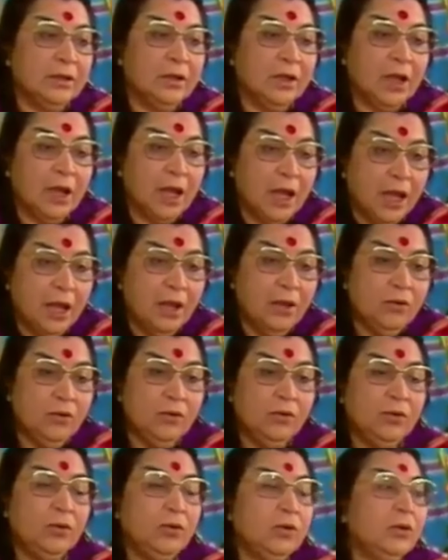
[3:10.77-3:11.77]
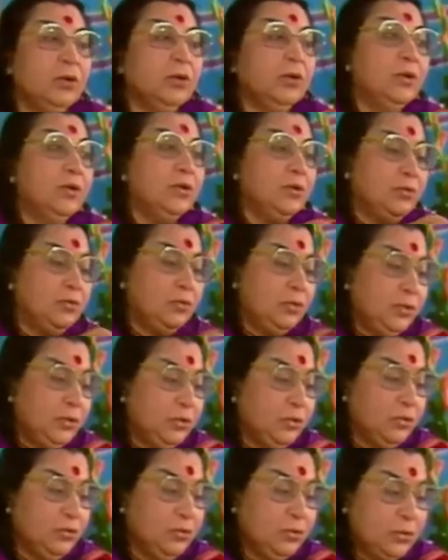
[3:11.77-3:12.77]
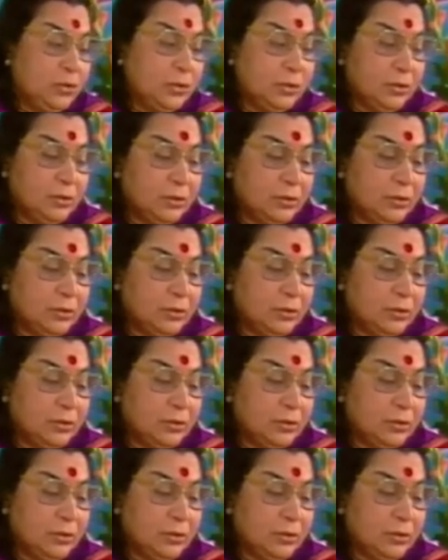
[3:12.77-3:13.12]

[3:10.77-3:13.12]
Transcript: how to use